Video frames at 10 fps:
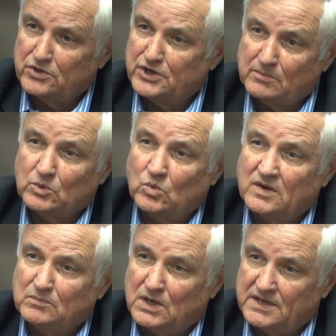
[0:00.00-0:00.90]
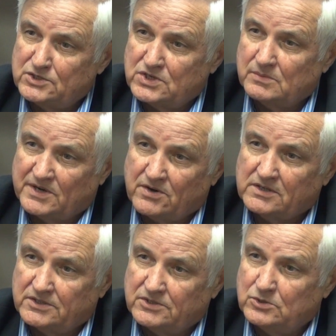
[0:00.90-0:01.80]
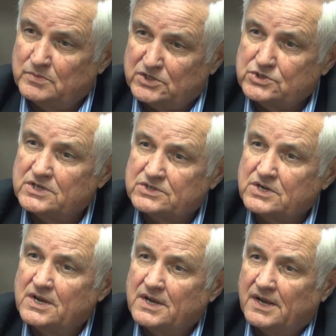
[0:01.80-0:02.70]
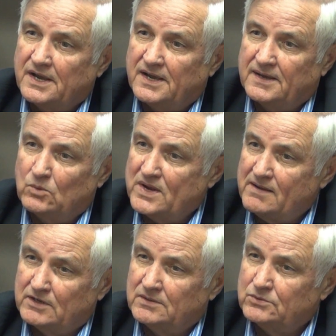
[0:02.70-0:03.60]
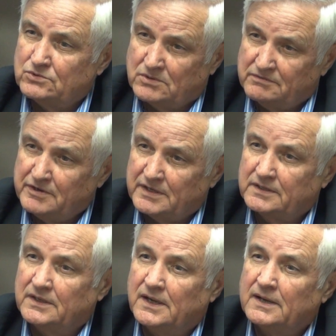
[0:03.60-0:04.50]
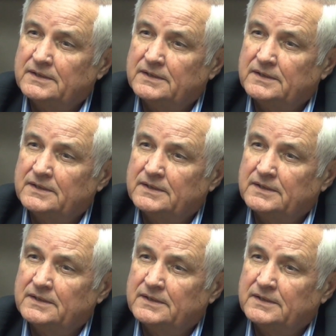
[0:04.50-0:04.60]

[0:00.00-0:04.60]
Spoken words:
We're the #1 place in America to do business. We have a terrific